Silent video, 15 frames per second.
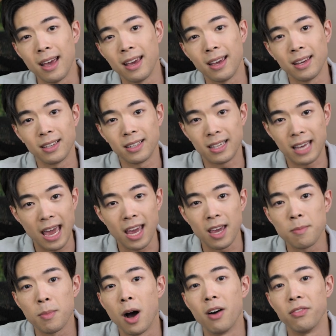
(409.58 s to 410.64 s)
a
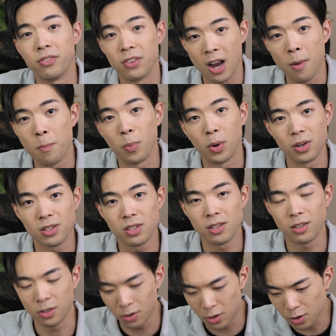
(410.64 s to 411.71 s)
game of numbers.
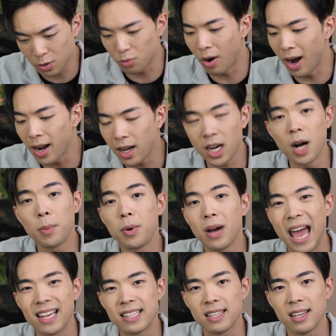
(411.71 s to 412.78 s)
You just write a couple
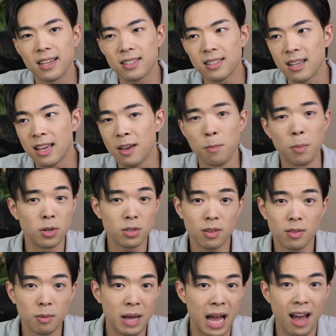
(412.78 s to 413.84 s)
essays, most
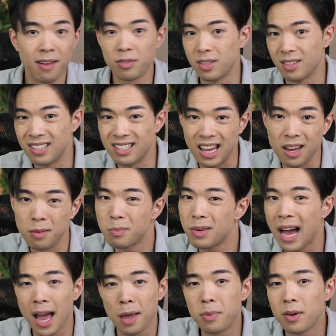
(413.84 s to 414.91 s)
of them have the same
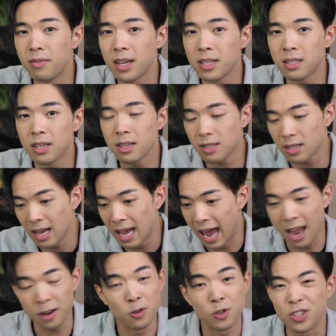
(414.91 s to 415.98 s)
type of essays,
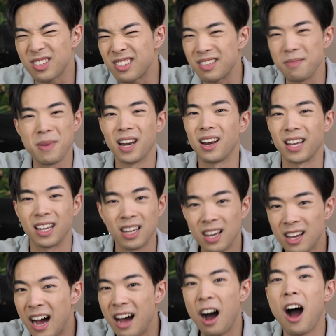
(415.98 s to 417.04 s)
and you just submit like
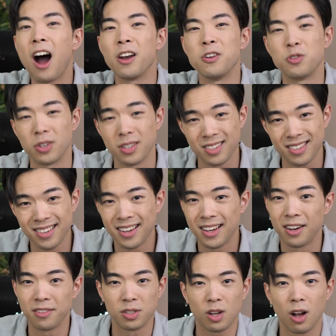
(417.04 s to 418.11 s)
hundreds
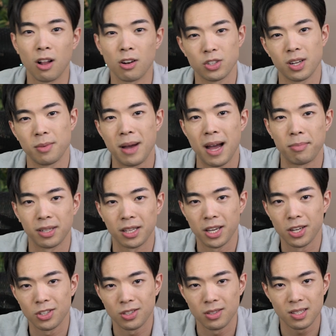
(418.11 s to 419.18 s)
of scholarship
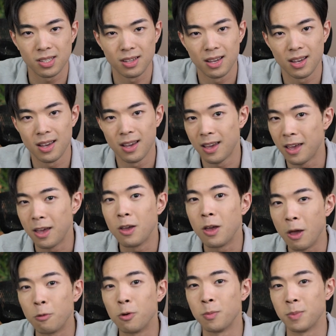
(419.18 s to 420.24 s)
applications.
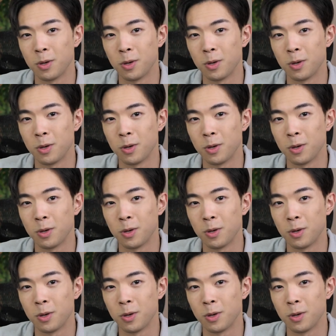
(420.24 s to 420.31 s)
It will